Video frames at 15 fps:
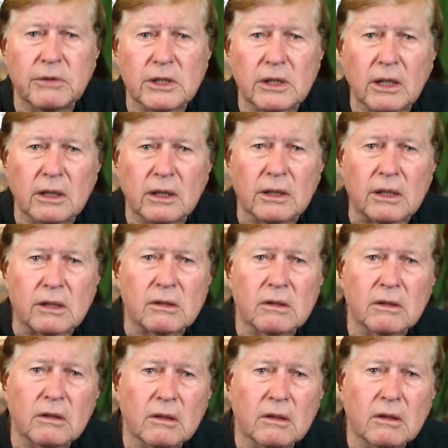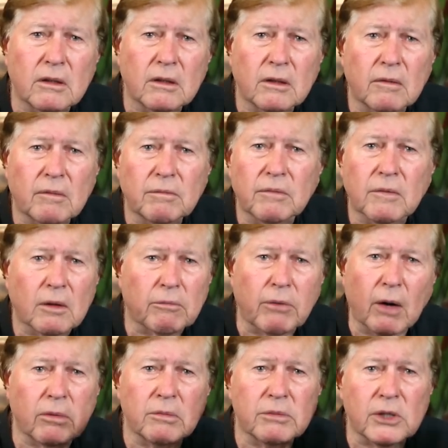facilities.
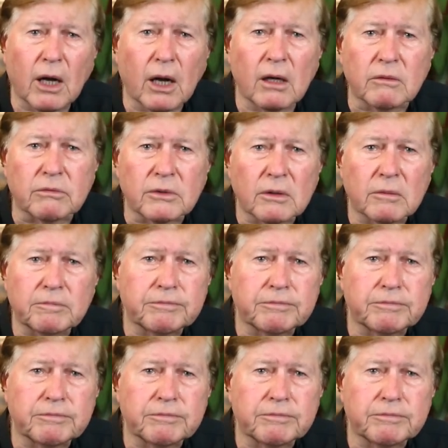Problem solved.